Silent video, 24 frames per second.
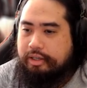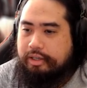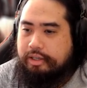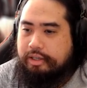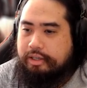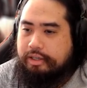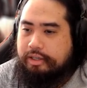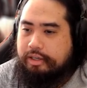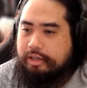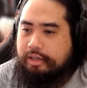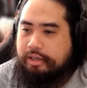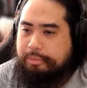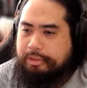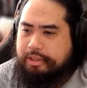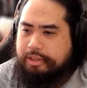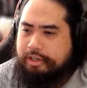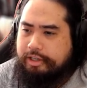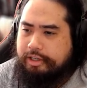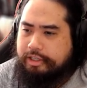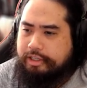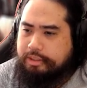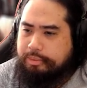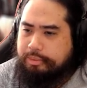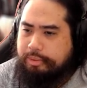But the
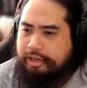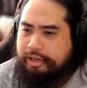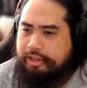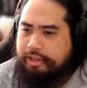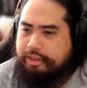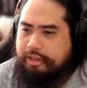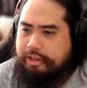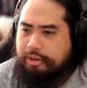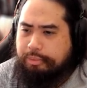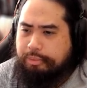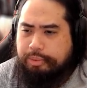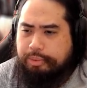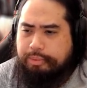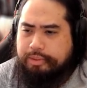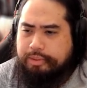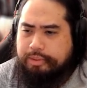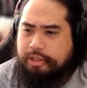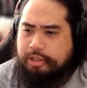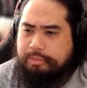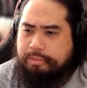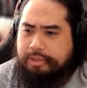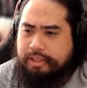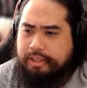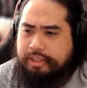next one, I think Wuwa's
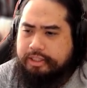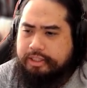update this